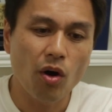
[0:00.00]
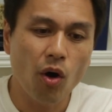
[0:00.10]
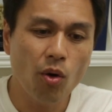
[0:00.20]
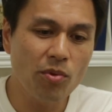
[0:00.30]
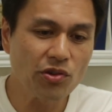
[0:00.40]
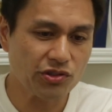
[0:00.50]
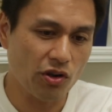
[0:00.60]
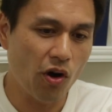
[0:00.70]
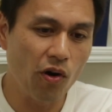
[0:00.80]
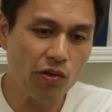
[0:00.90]
almost
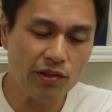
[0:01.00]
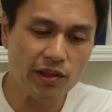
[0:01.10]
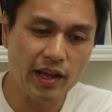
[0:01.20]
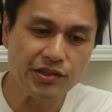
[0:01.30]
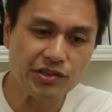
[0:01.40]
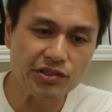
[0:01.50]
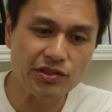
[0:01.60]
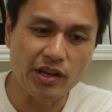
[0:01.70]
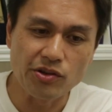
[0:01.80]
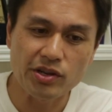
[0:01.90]
all the lenses
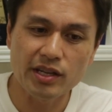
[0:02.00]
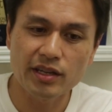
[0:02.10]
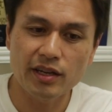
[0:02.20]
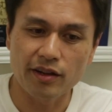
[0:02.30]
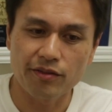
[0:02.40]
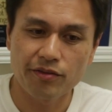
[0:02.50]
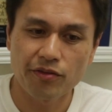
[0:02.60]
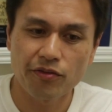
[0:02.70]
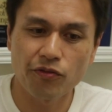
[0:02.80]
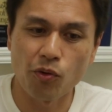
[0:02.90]
that you can get
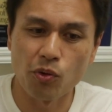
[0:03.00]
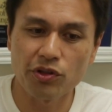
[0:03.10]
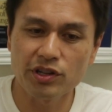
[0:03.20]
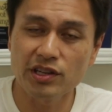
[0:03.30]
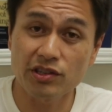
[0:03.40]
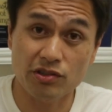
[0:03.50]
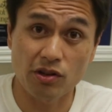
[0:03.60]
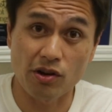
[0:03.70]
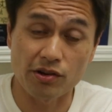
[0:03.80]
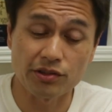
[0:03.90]
for the
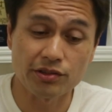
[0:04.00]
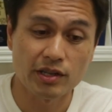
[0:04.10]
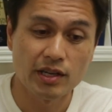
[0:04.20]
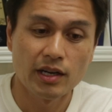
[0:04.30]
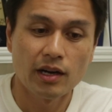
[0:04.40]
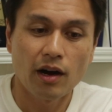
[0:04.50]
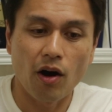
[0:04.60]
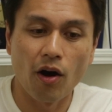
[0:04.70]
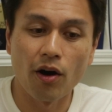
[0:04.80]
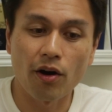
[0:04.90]
DSLRs
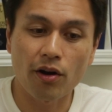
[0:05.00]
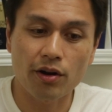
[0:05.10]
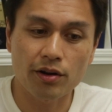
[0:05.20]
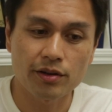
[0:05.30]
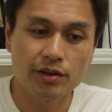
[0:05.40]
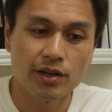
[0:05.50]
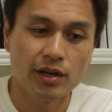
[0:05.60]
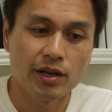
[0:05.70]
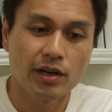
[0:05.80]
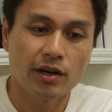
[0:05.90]
are
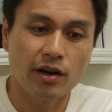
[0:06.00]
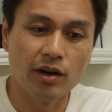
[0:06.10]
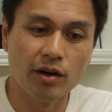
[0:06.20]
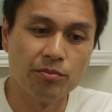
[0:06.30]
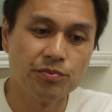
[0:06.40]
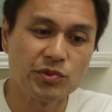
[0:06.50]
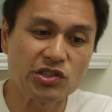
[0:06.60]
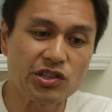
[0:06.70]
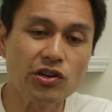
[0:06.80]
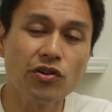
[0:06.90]

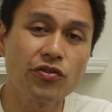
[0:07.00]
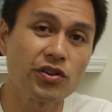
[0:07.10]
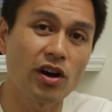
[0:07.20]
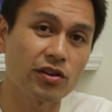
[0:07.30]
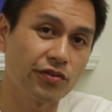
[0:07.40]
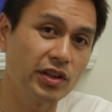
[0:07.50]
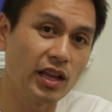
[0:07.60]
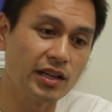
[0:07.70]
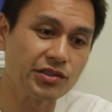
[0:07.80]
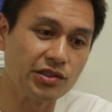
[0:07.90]
still photography
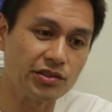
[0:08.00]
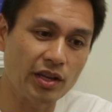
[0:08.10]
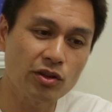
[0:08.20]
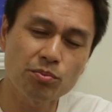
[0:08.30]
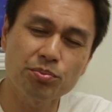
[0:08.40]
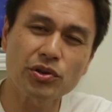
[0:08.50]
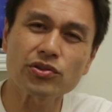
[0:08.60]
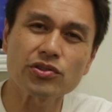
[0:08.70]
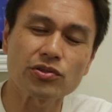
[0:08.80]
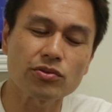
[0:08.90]
lenses, and they're
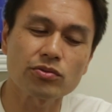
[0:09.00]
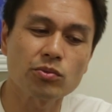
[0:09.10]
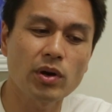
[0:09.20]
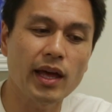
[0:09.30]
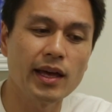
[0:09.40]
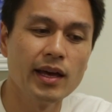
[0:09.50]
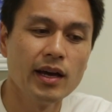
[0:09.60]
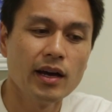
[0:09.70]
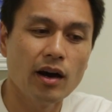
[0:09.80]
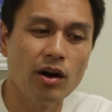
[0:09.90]
built a certain way.
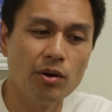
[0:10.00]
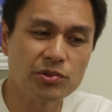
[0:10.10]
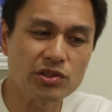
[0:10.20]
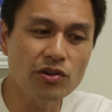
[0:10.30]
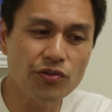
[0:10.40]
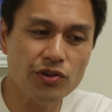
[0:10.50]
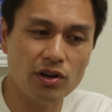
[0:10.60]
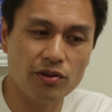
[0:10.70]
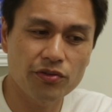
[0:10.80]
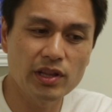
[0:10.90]
Still
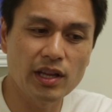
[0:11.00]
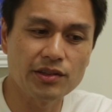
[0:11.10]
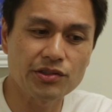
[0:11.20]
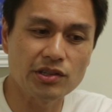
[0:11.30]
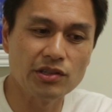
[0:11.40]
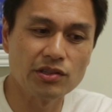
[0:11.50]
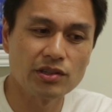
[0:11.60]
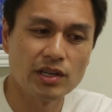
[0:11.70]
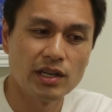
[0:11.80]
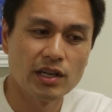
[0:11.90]
photography
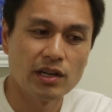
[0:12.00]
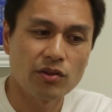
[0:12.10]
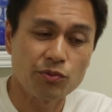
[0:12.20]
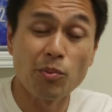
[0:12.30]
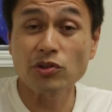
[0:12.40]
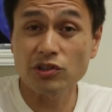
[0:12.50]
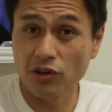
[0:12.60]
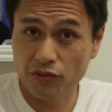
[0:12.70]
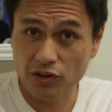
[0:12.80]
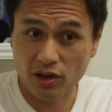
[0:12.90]
lenses, most
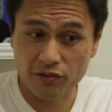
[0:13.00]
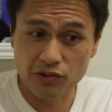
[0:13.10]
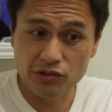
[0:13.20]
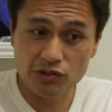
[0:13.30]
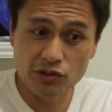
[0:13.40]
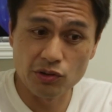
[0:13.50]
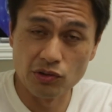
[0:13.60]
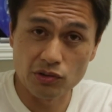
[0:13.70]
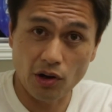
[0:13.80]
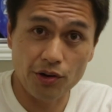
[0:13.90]
still photographers
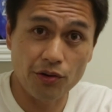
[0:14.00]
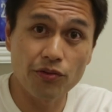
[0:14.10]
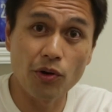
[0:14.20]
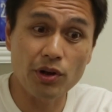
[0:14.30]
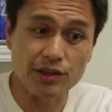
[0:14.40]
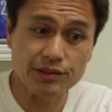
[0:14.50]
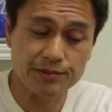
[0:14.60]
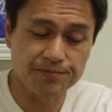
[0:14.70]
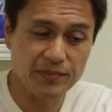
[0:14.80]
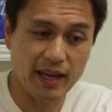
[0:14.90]
use
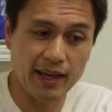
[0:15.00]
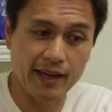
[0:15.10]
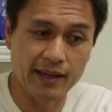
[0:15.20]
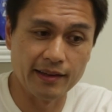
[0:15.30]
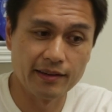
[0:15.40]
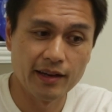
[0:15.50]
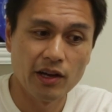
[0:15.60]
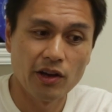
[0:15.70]
autofocus, and